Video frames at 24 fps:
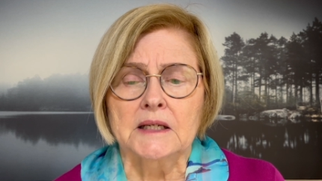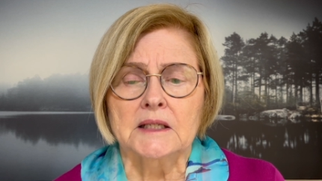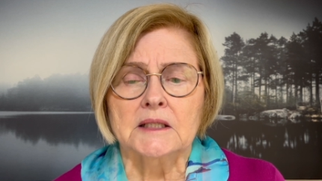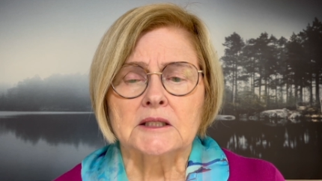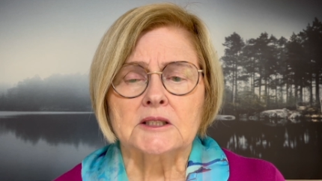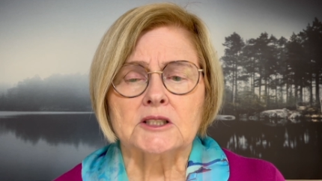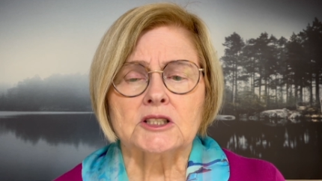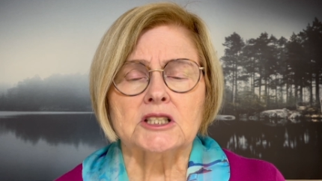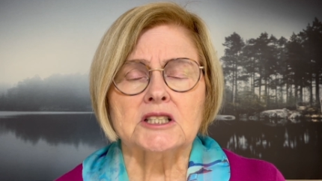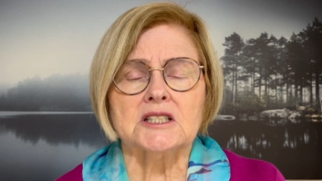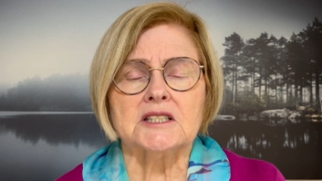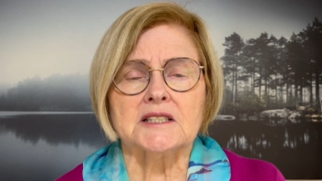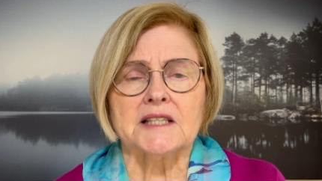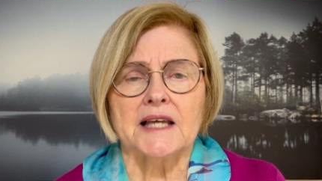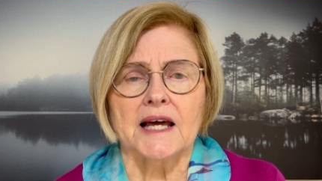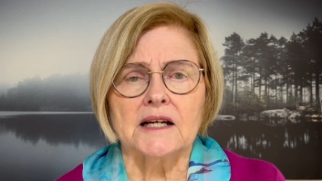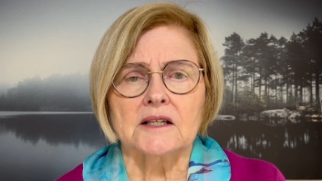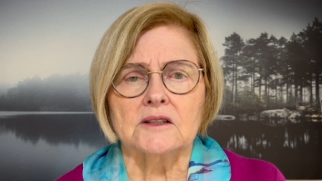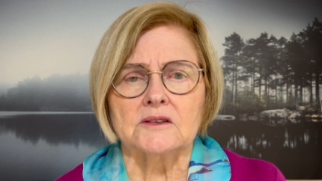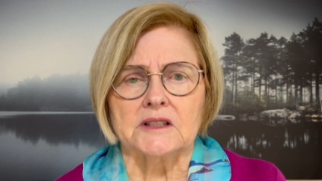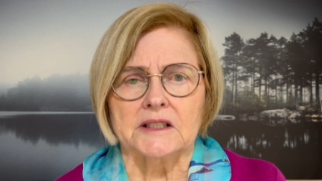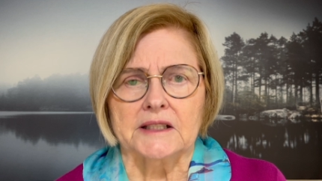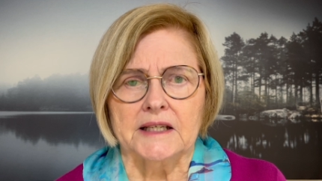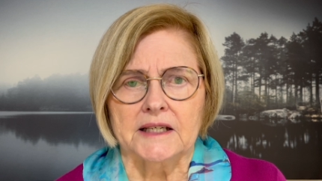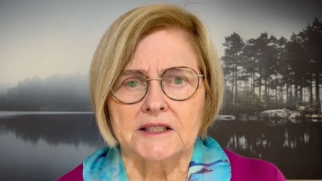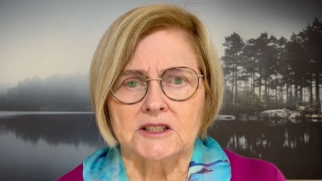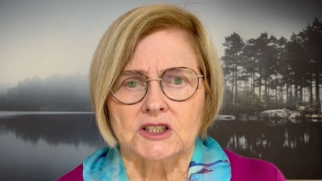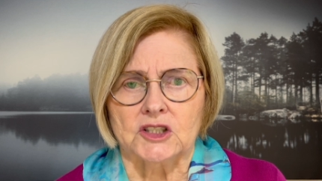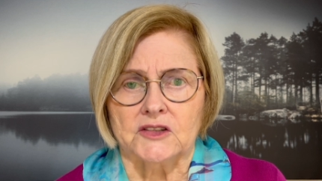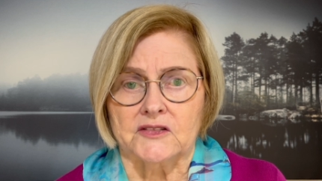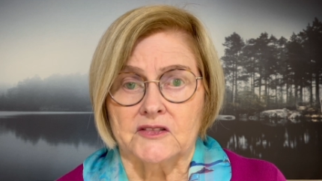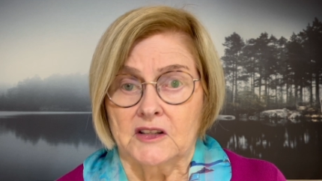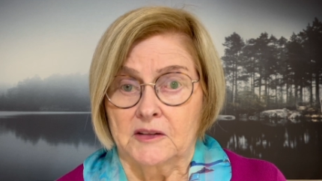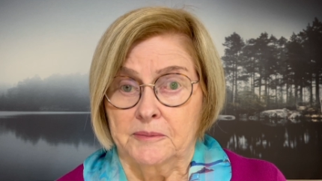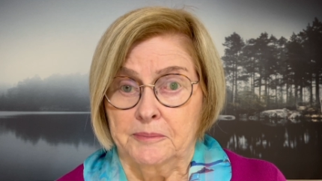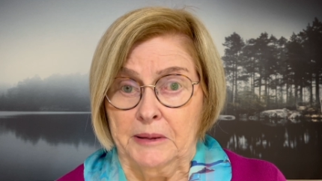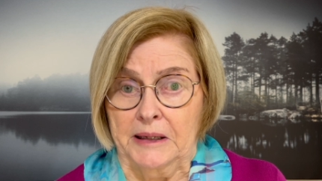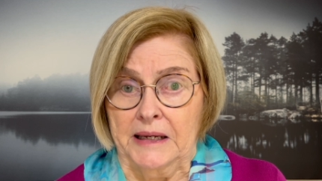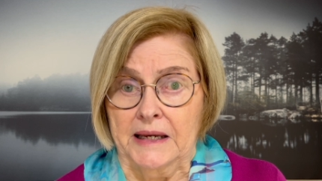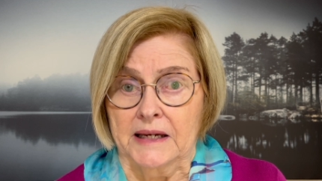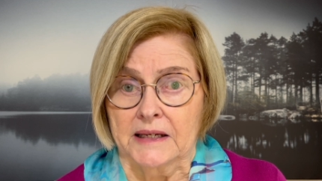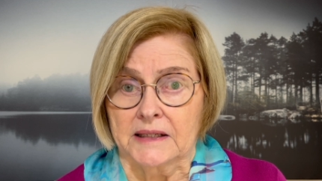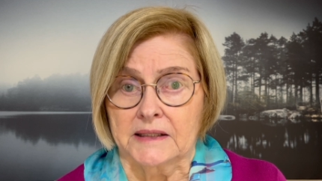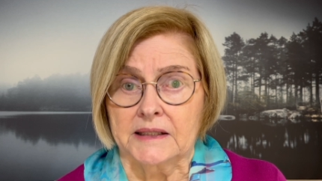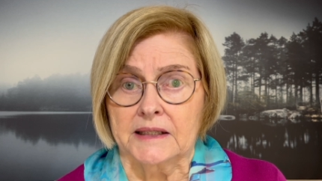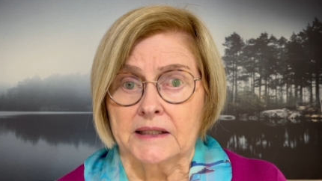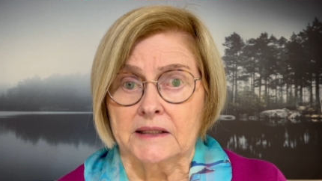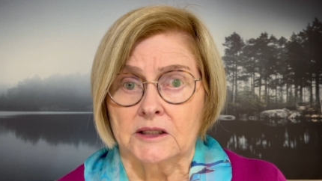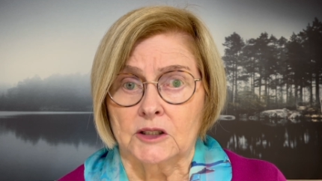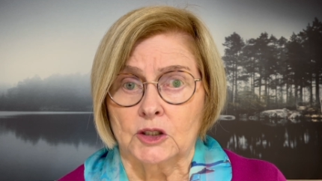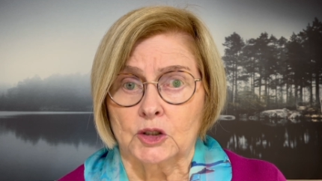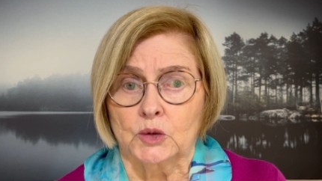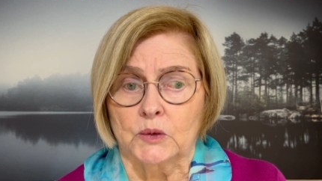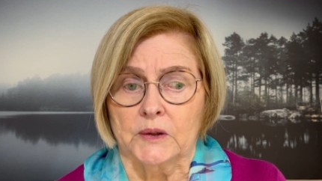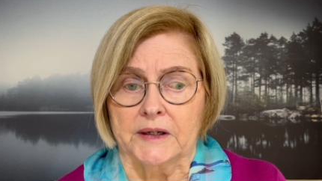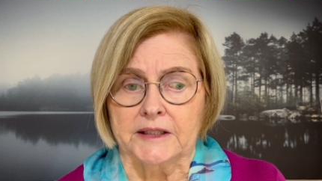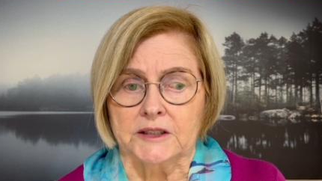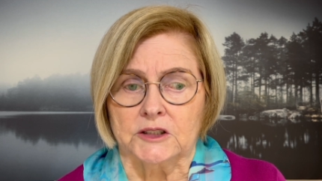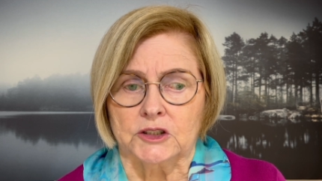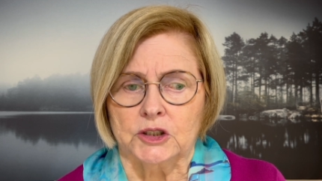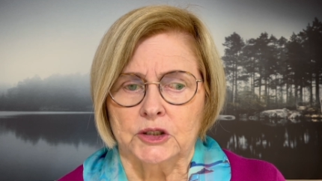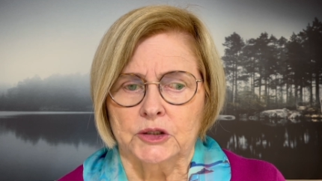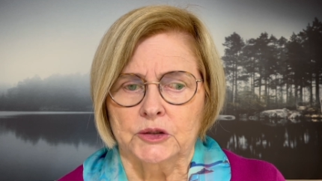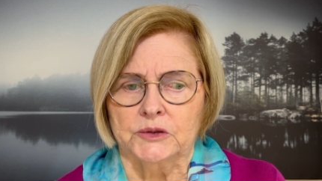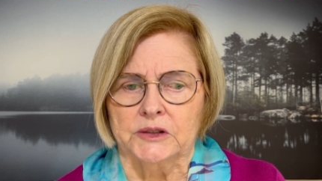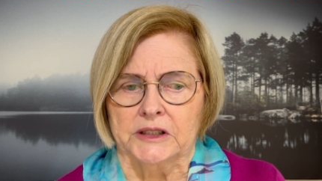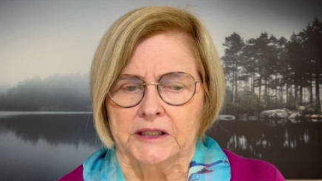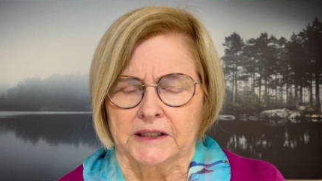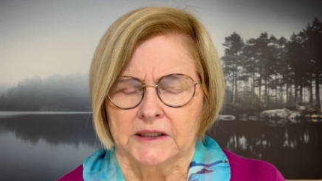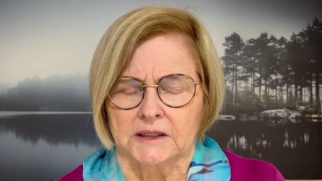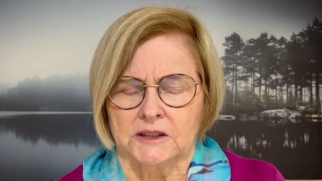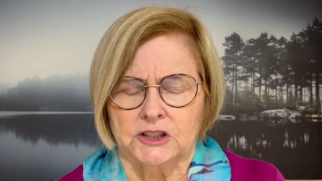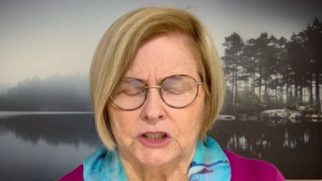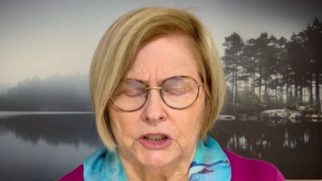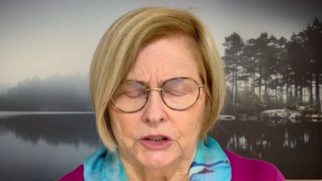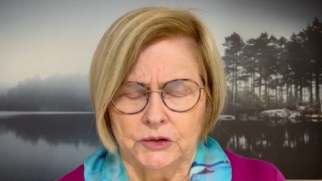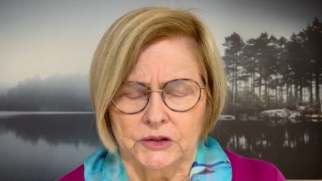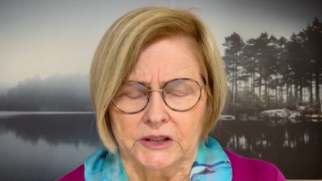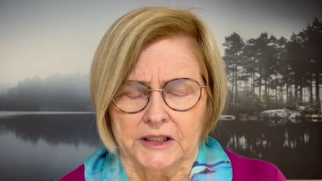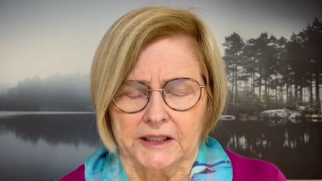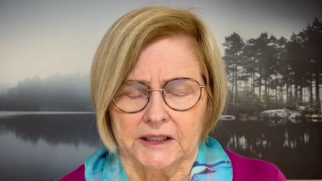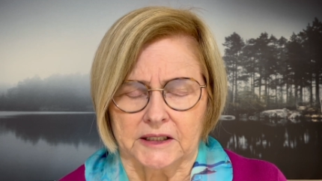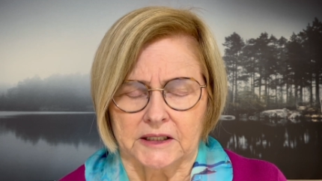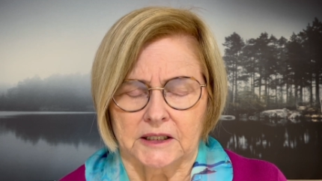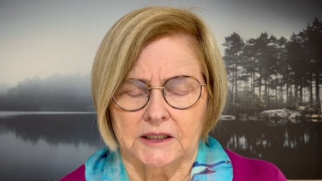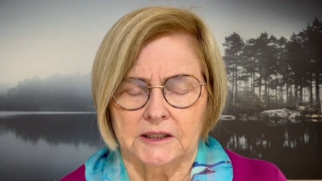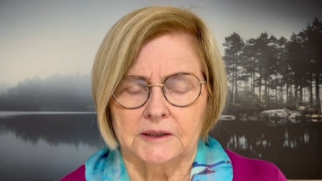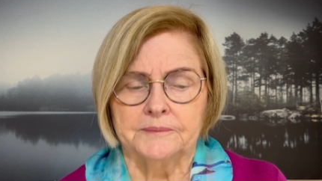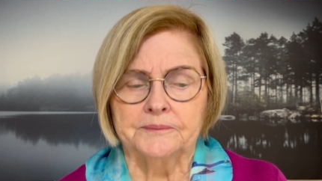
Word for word: She sat on the edge of the bed in her gray tunic,